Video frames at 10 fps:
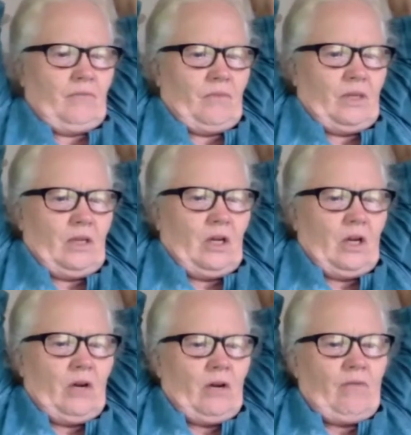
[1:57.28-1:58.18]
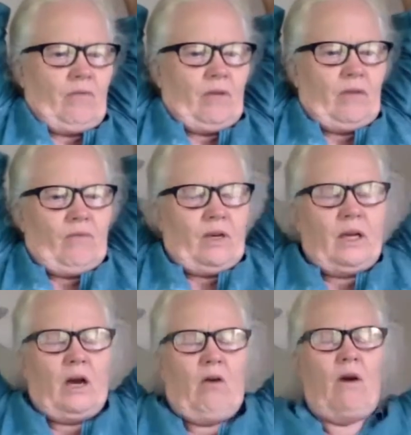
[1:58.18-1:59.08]
You know, if, if we
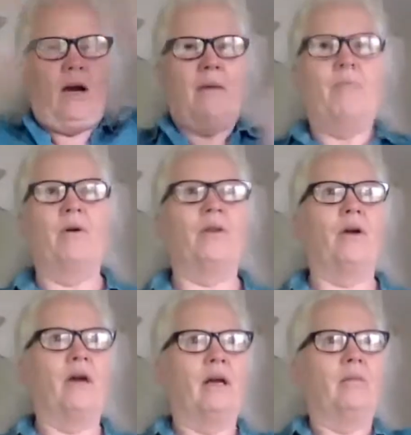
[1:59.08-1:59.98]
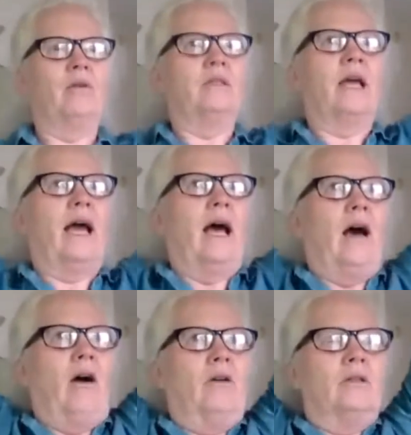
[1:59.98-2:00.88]
go up with our elbows
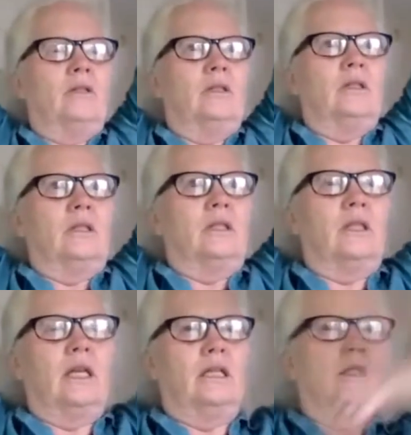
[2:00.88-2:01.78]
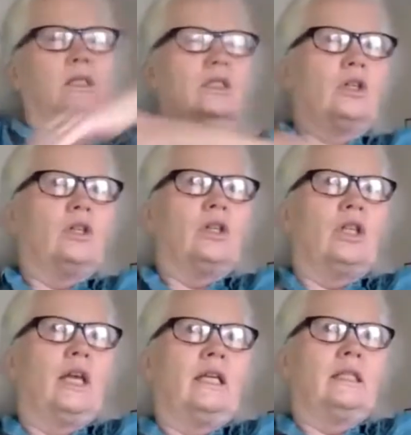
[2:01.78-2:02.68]
out, it certain things